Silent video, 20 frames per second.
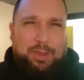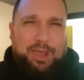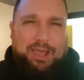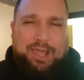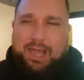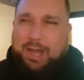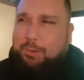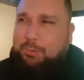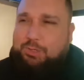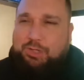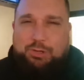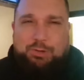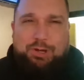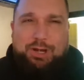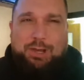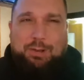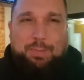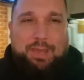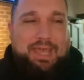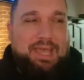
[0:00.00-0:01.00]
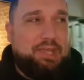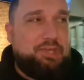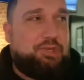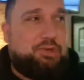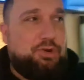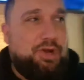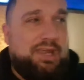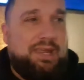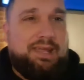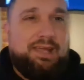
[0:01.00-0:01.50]
bit of culture and a little bit of
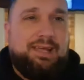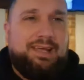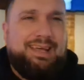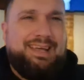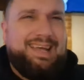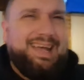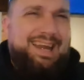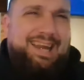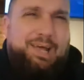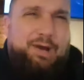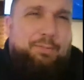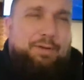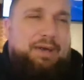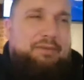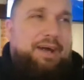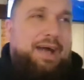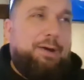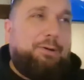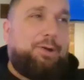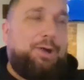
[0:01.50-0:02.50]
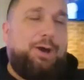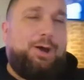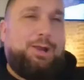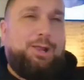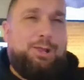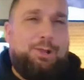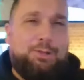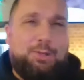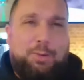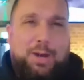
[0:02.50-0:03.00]
history and a little bit of alcohol
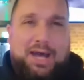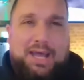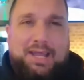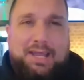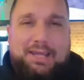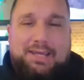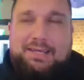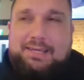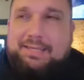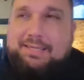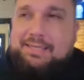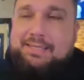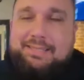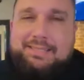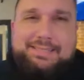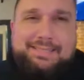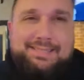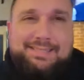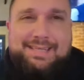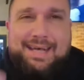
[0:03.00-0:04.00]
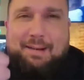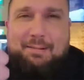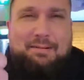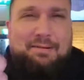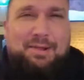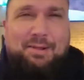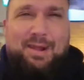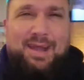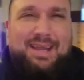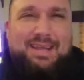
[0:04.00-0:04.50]
along the way. I'm
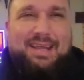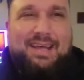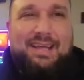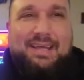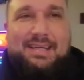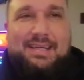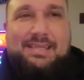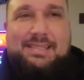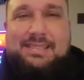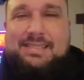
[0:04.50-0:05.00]
having a great day.